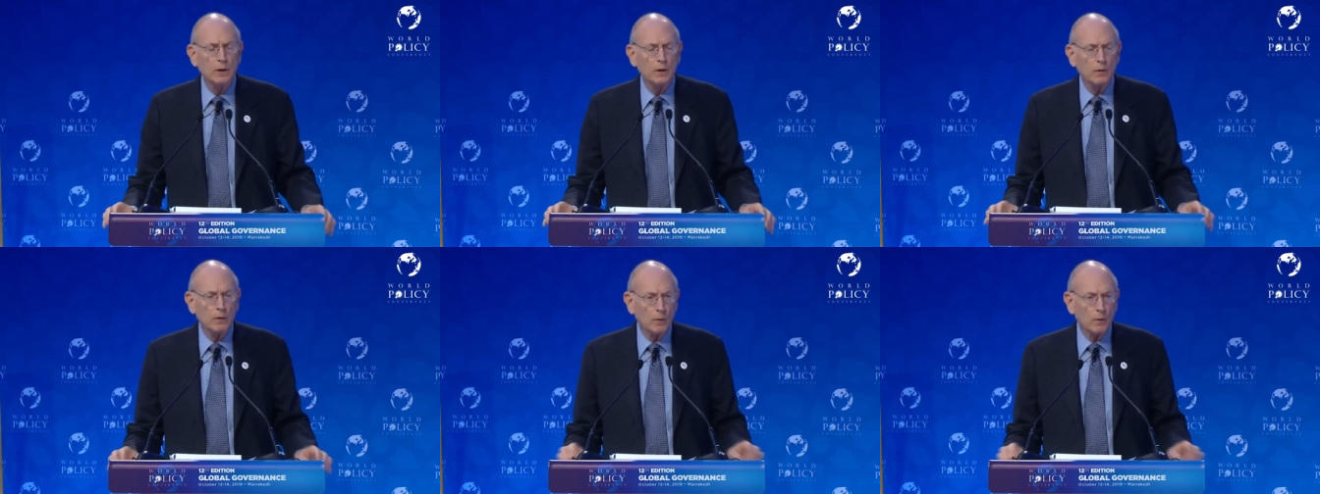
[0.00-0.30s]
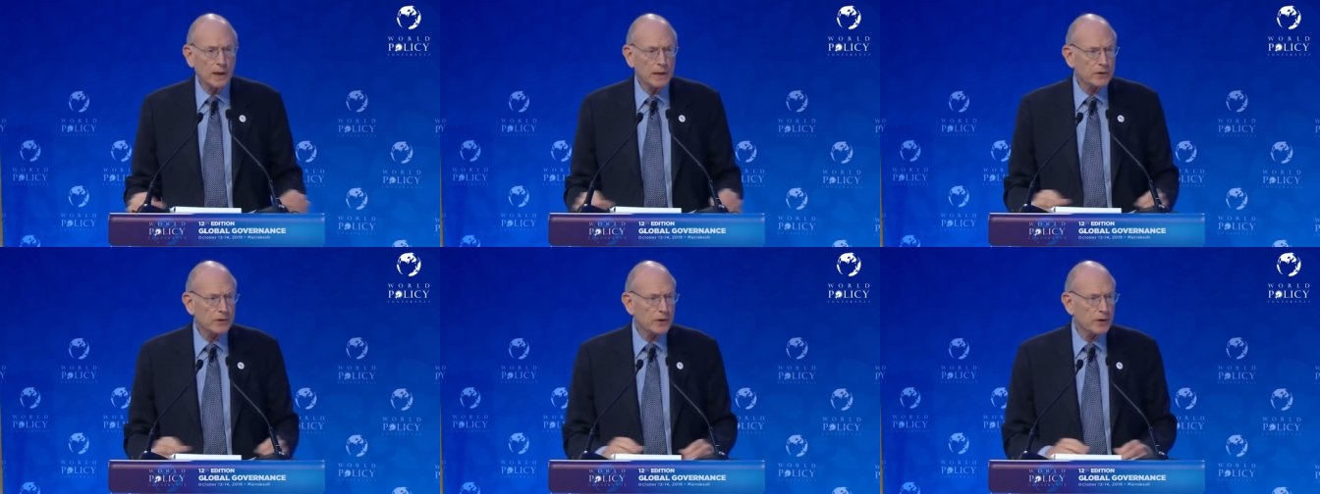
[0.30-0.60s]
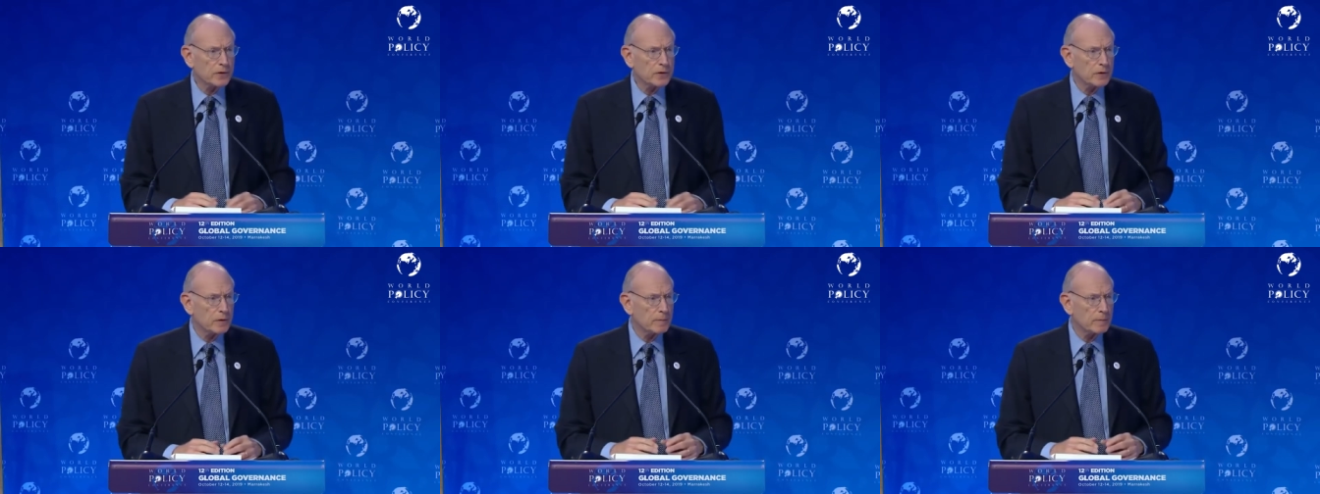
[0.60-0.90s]

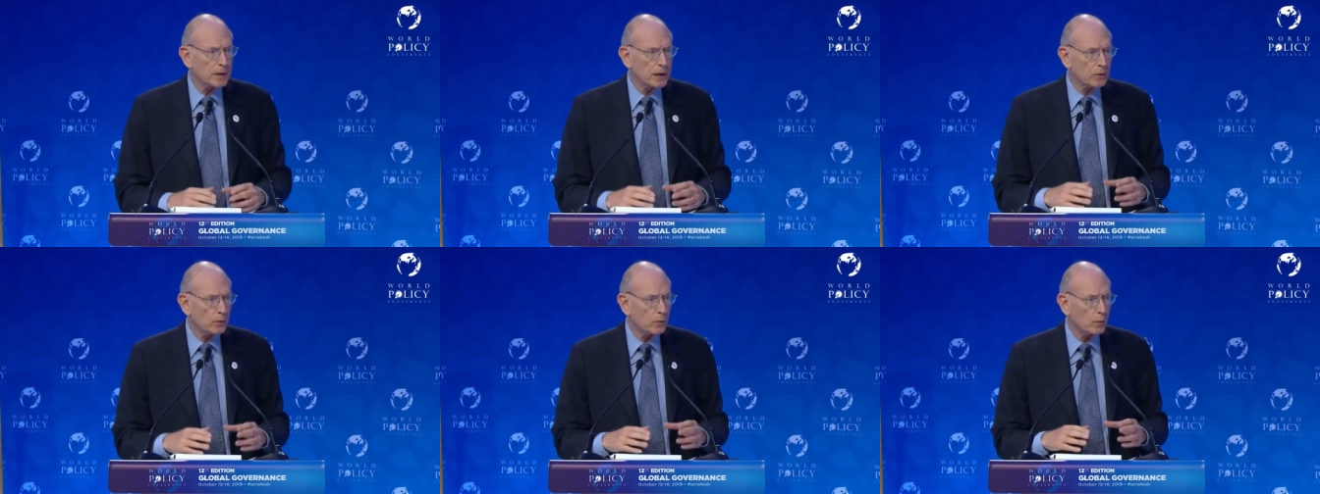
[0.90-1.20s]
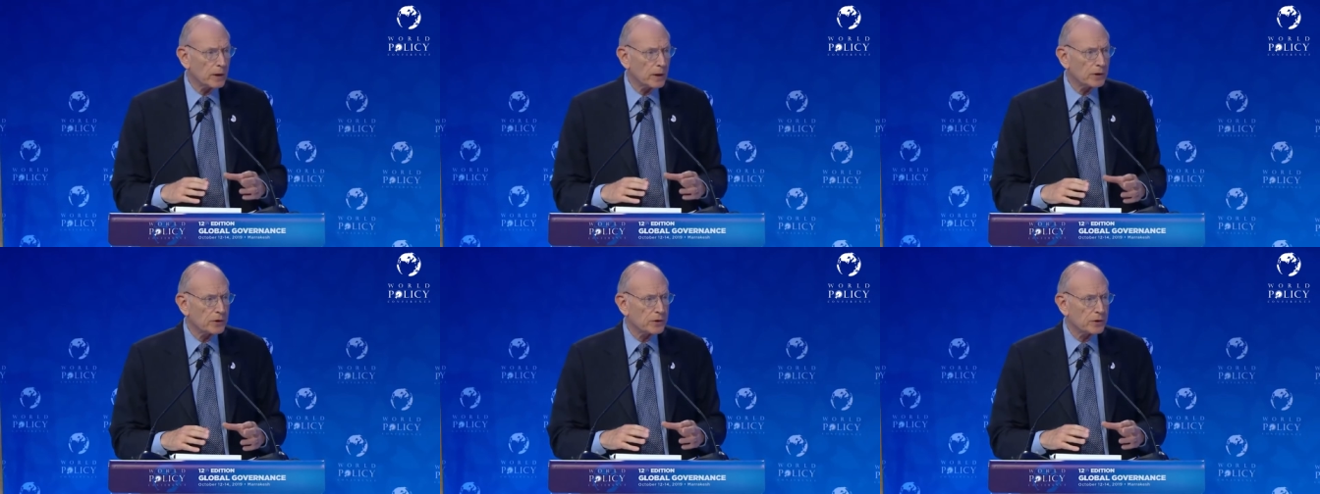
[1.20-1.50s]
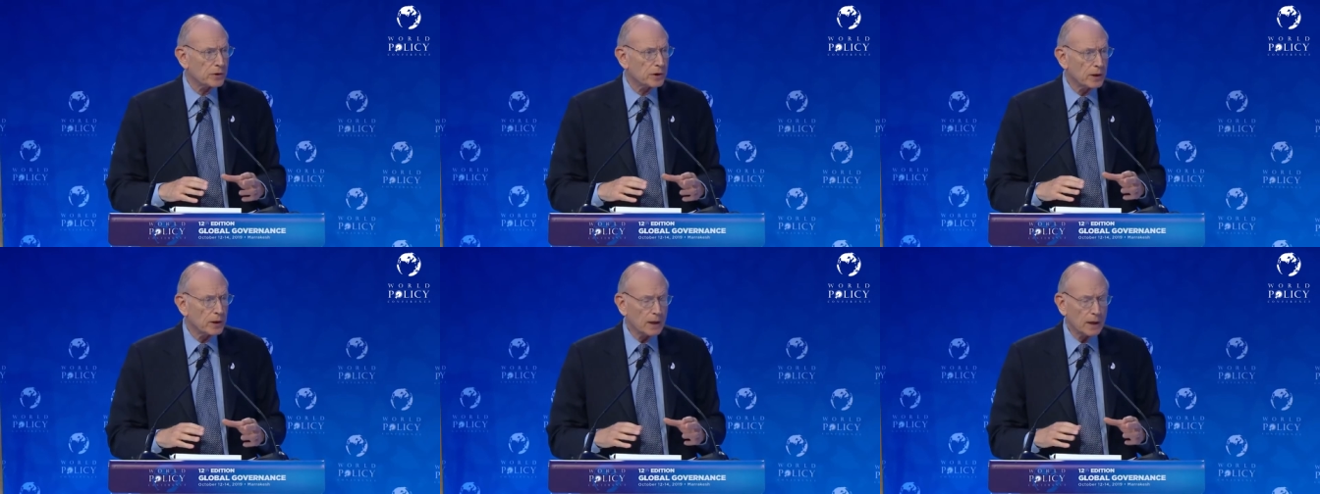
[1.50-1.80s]
Racism, in which
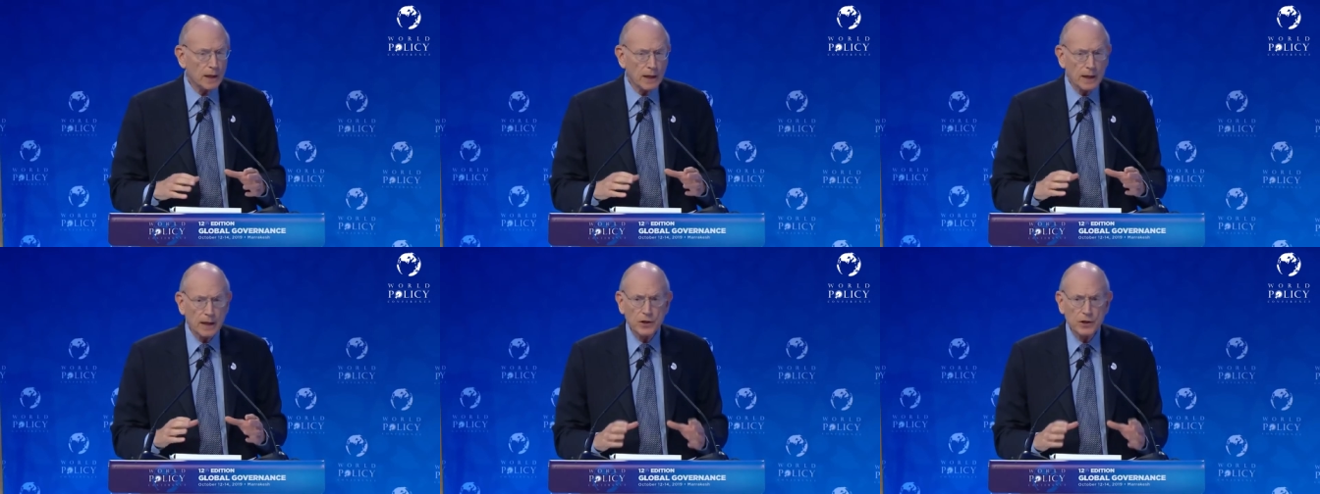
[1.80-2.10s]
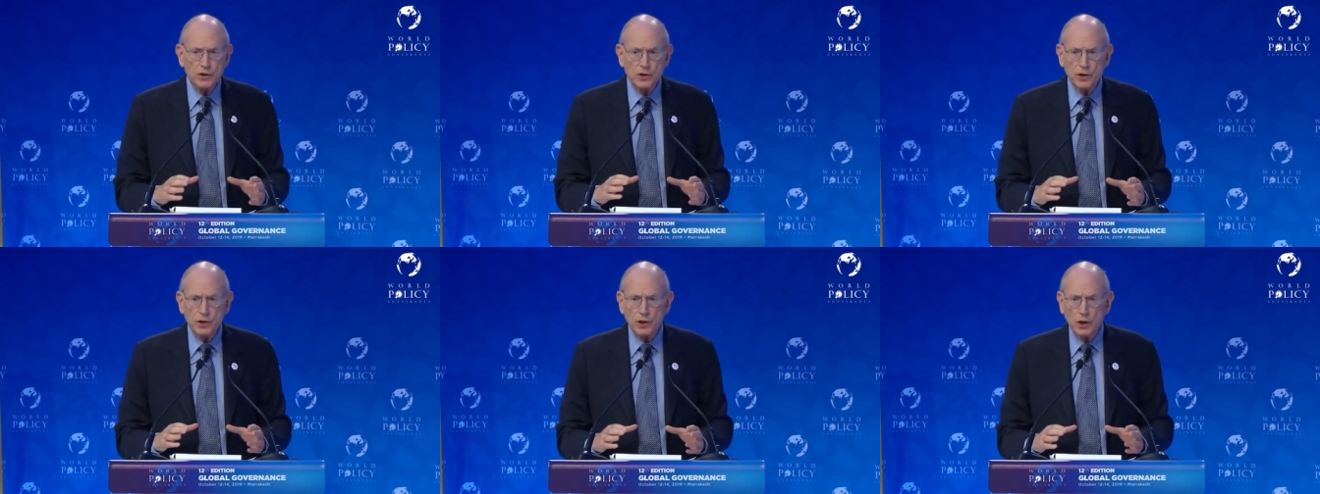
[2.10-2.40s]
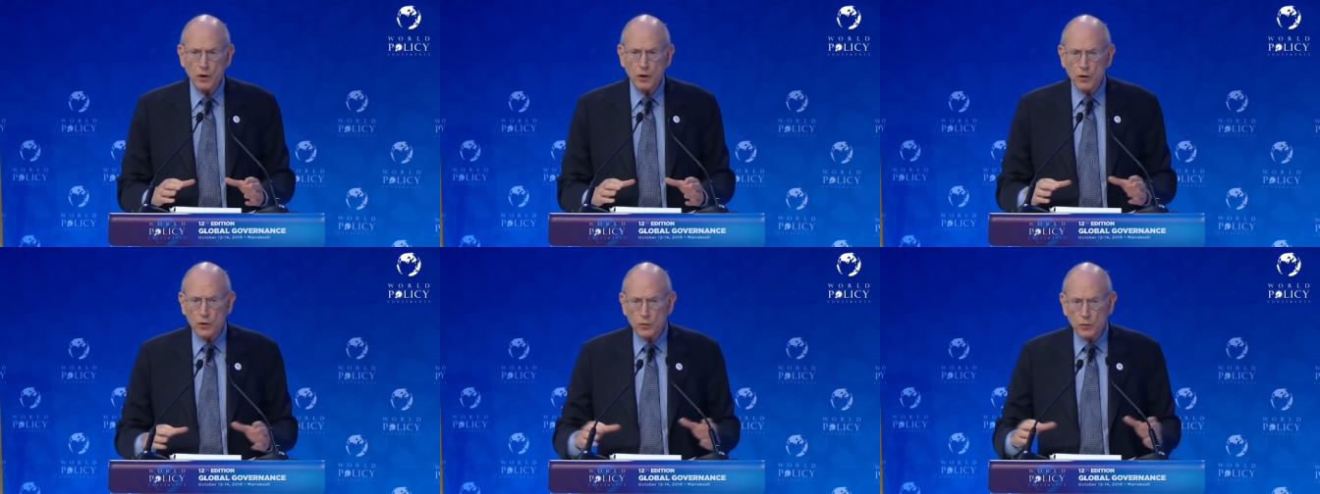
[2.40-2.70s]

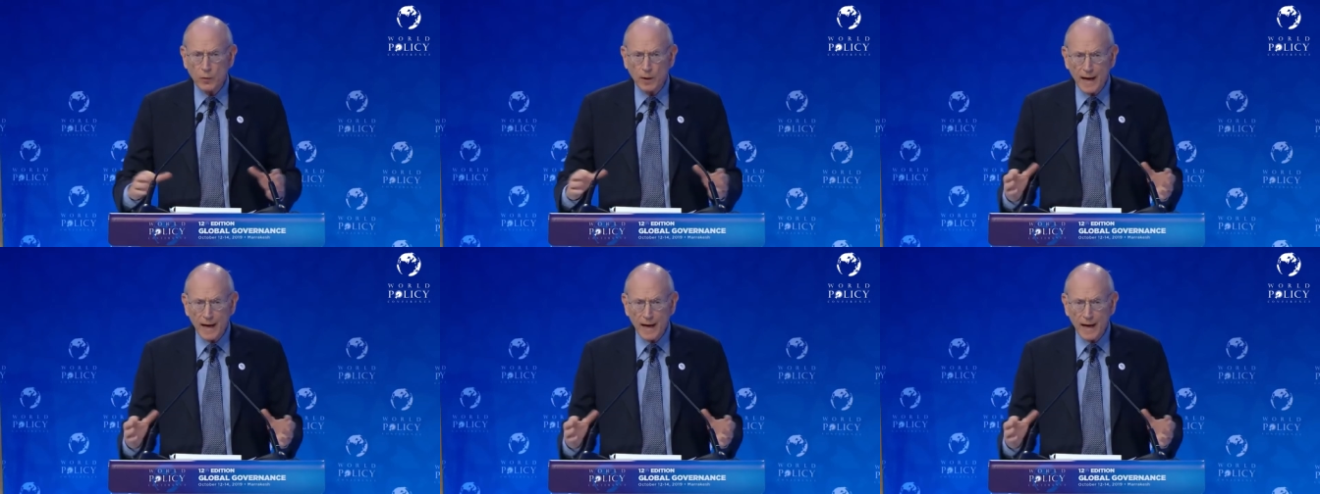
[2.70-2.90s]
NGOs were